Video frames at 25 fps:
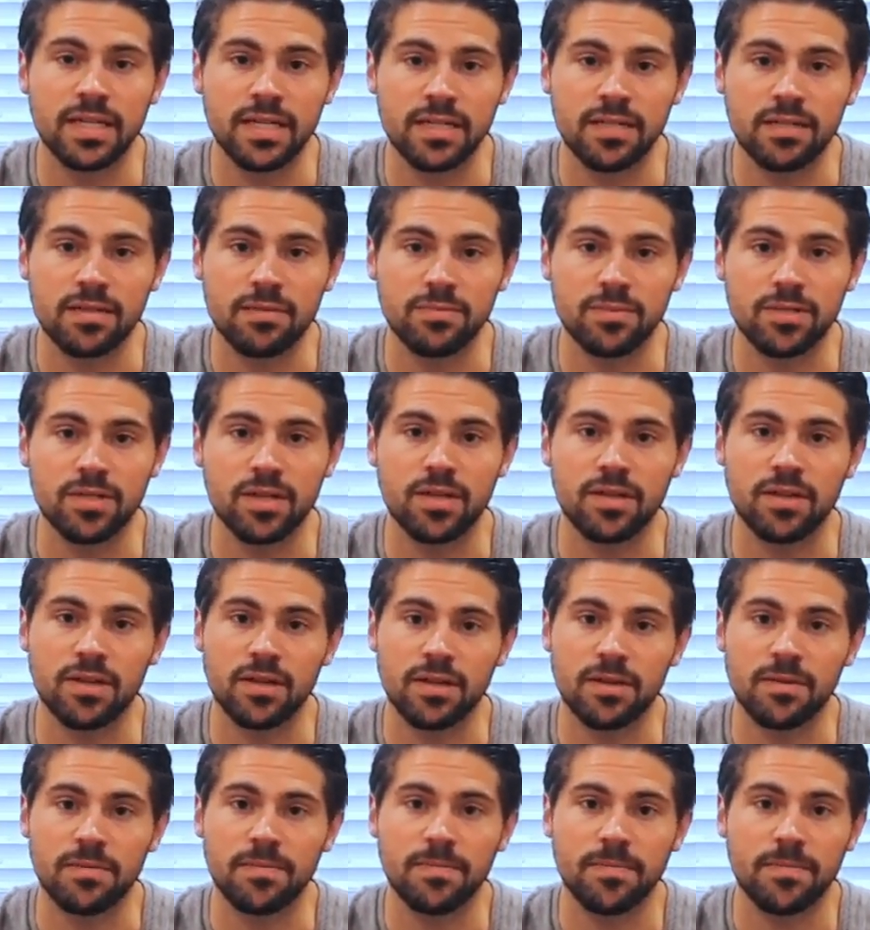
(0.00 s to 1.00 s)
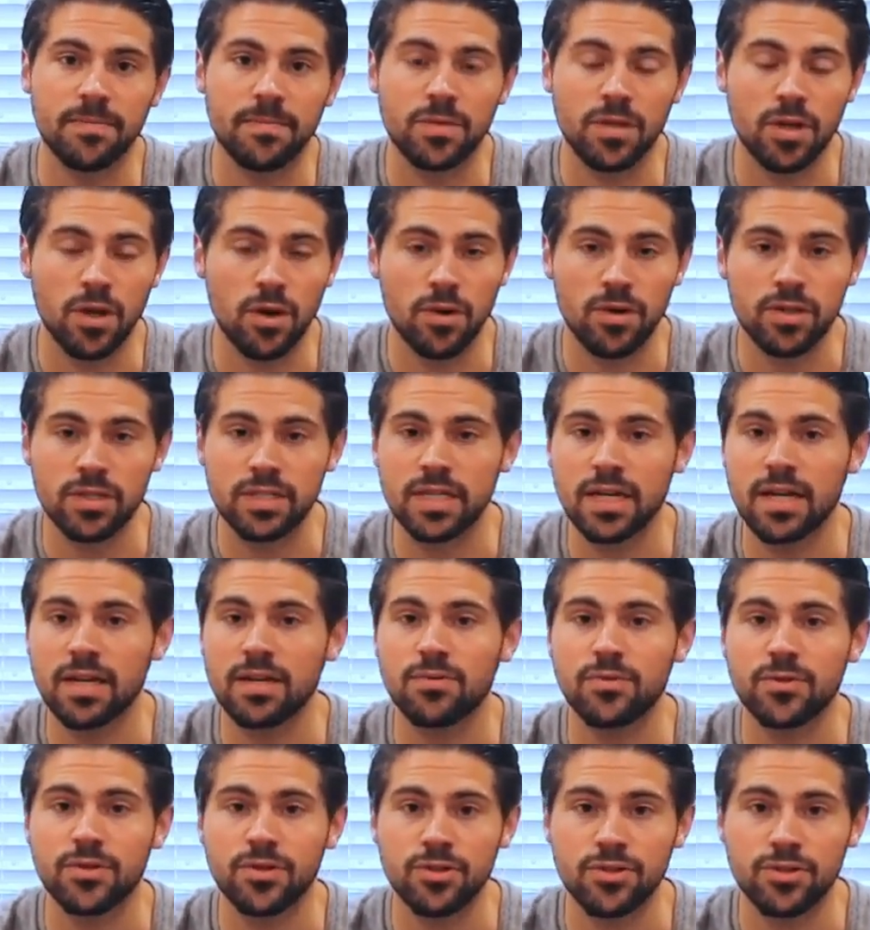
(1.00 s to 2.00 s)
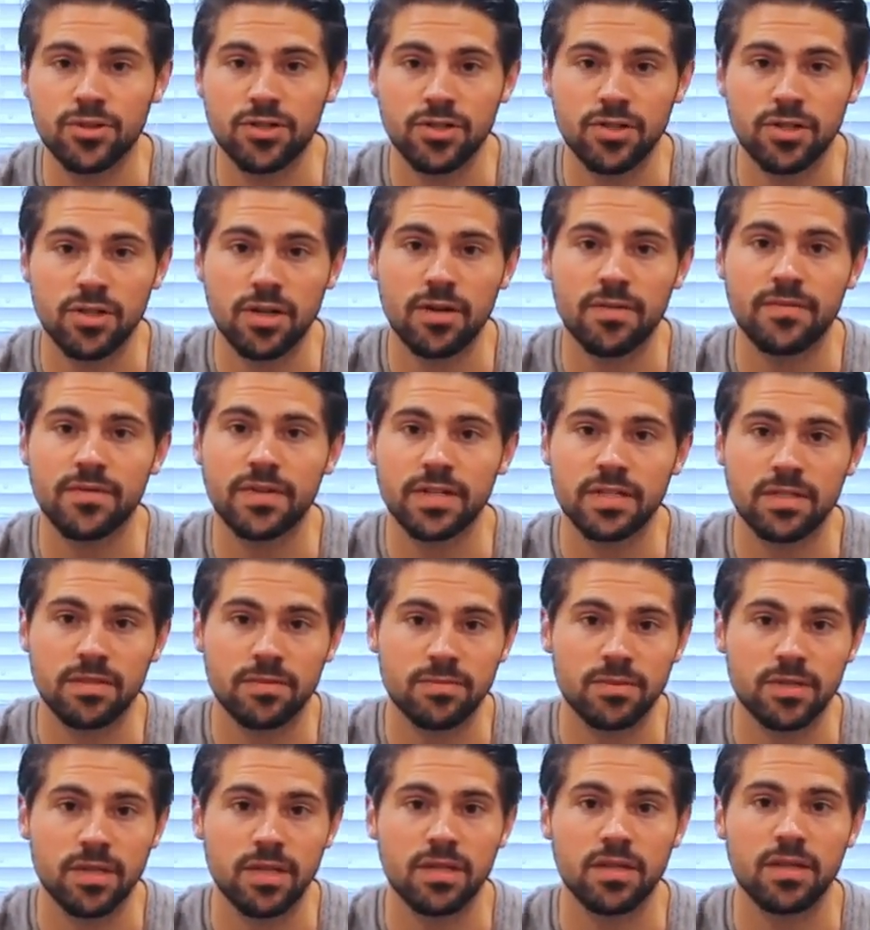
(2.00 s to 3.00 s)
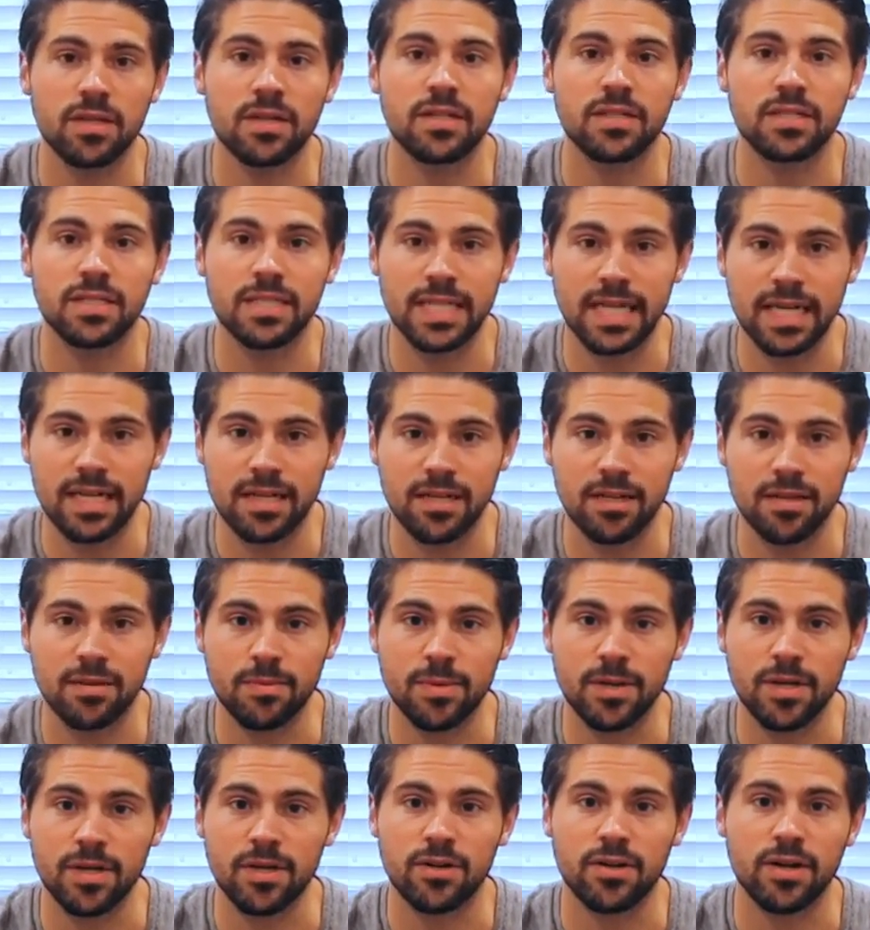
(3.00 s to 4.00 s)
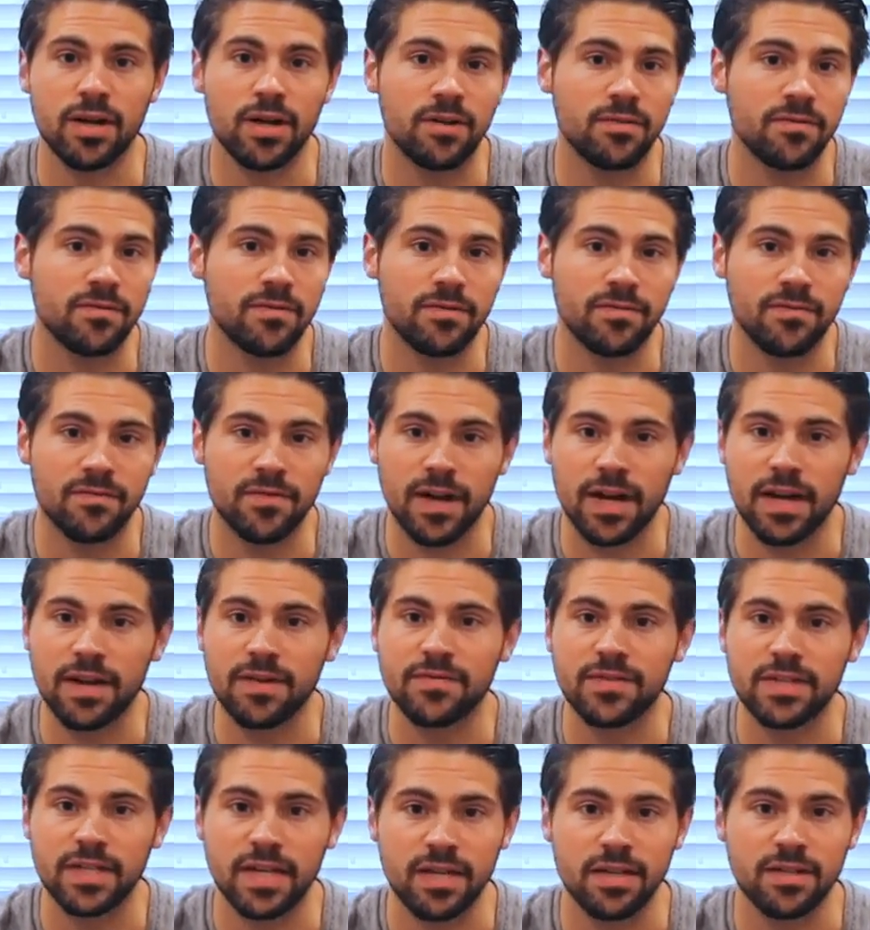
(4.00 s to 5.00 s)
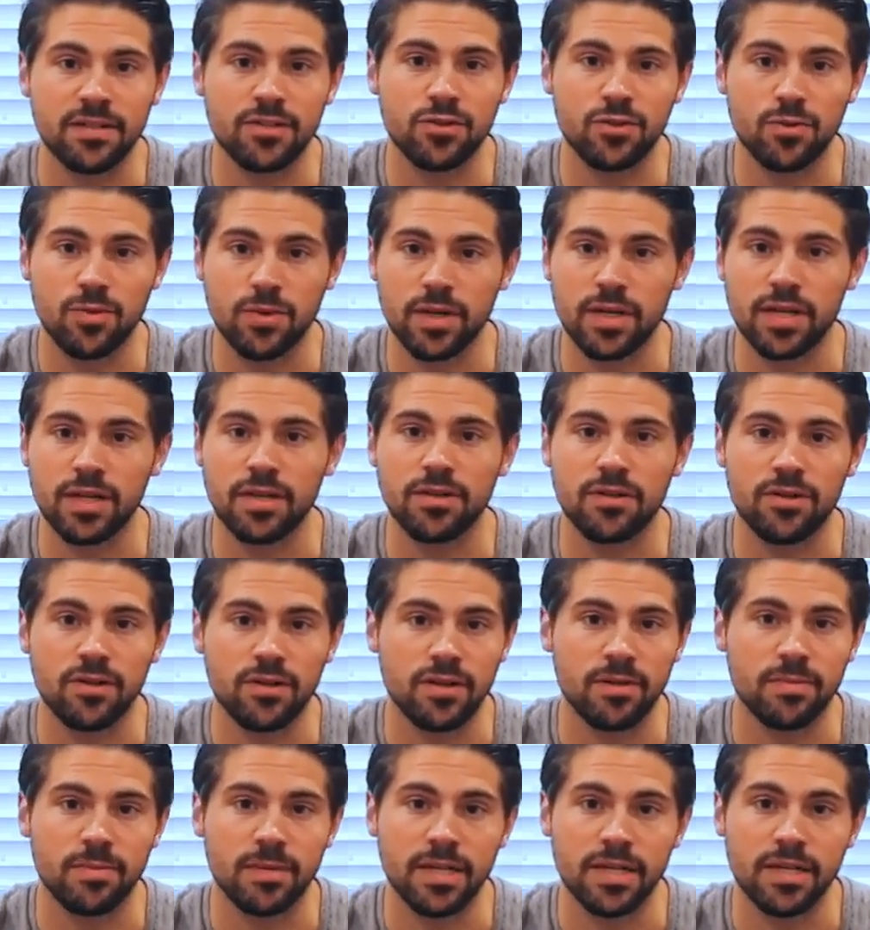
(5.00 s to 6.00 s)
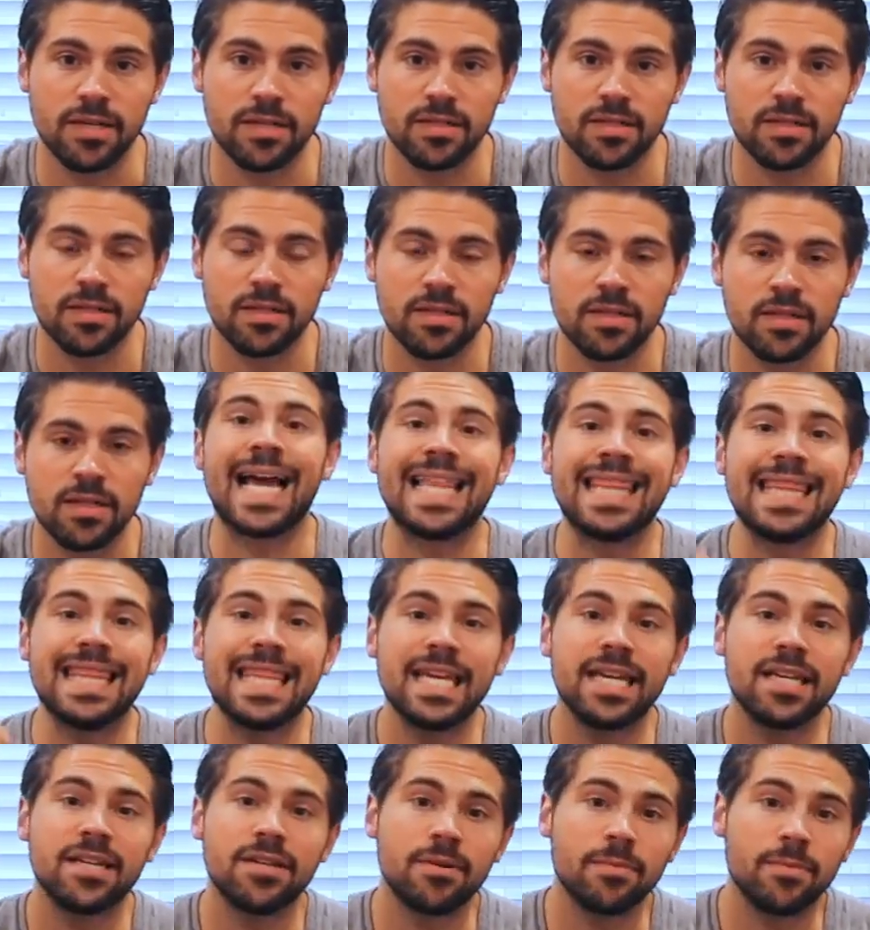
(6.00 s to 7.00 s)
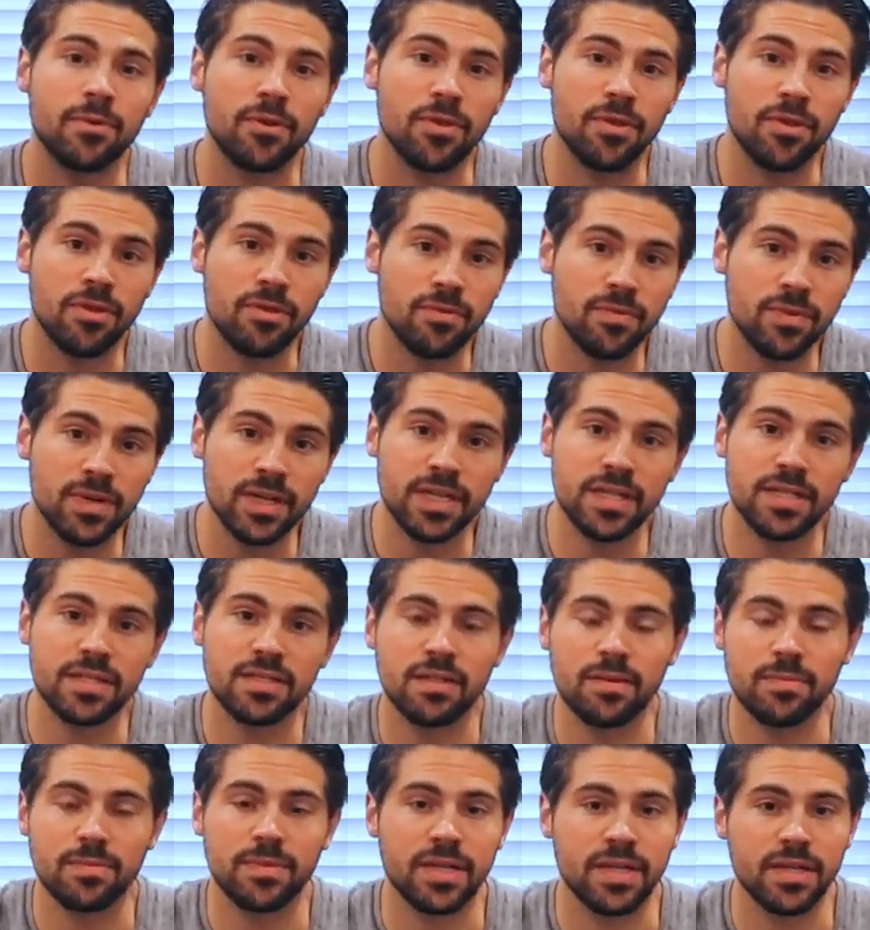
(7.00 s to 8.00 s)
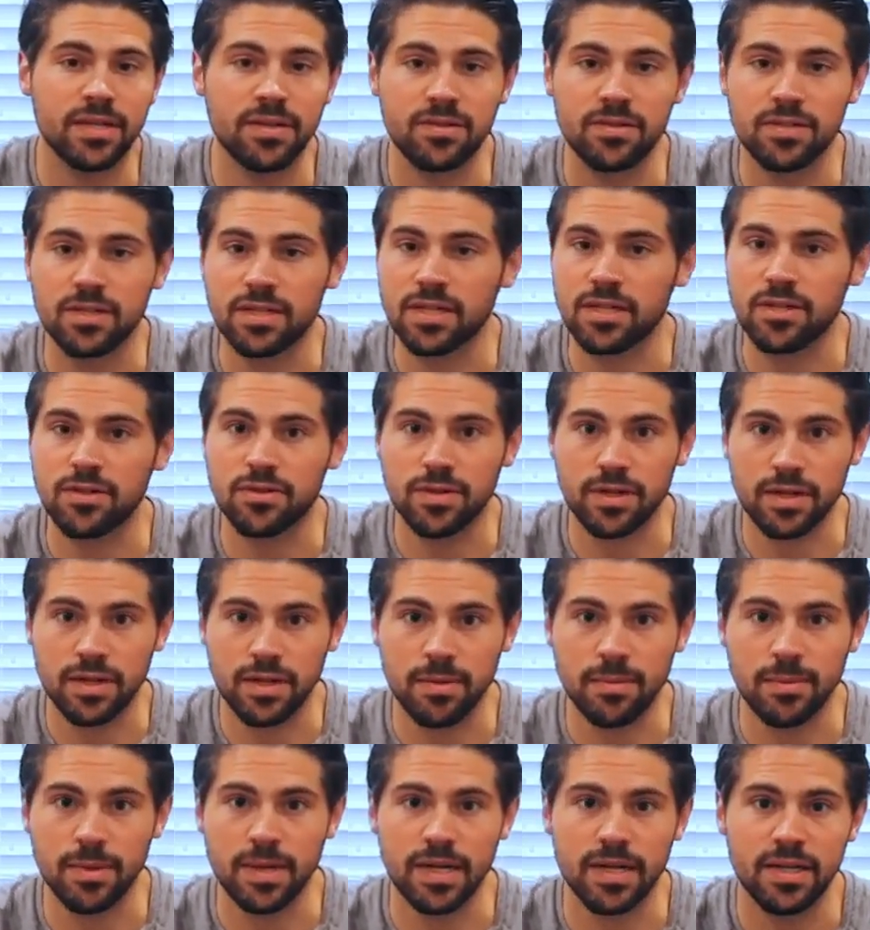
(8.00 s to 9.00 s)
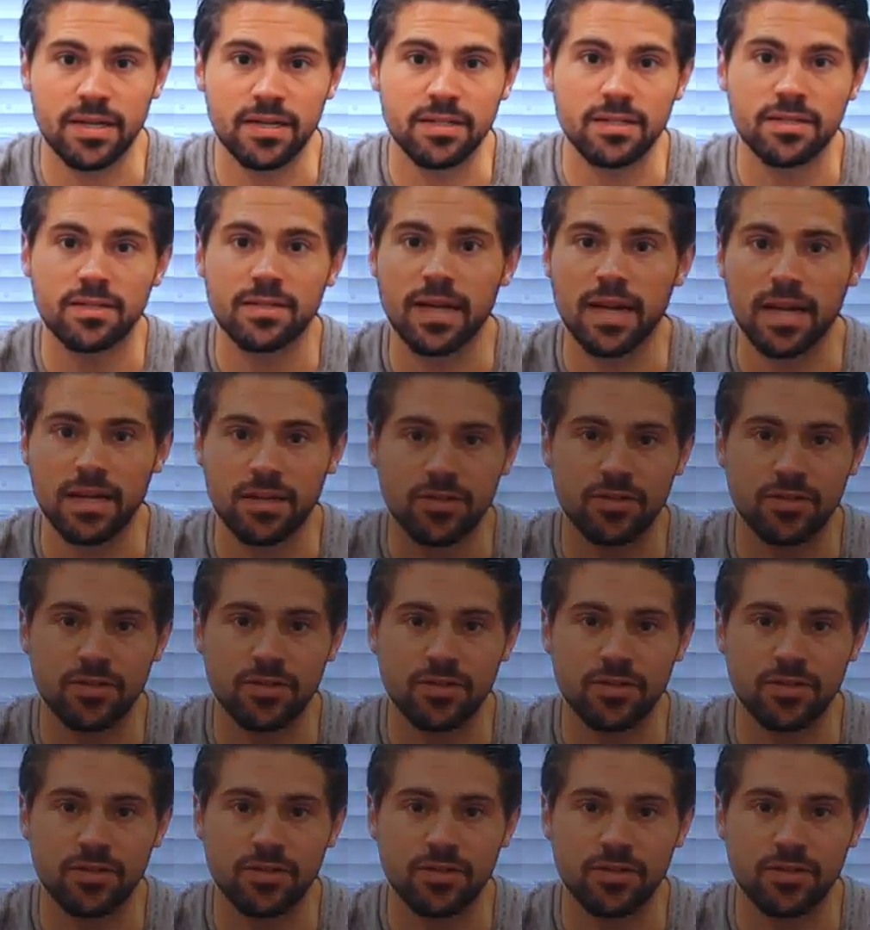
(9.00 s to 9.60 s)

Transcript: get some sunlight. Go outside with your shirt off, get some sunlight, stand on the bare ground for five, ten, twenty, thirty minutes. And then number three, something else that you can combine is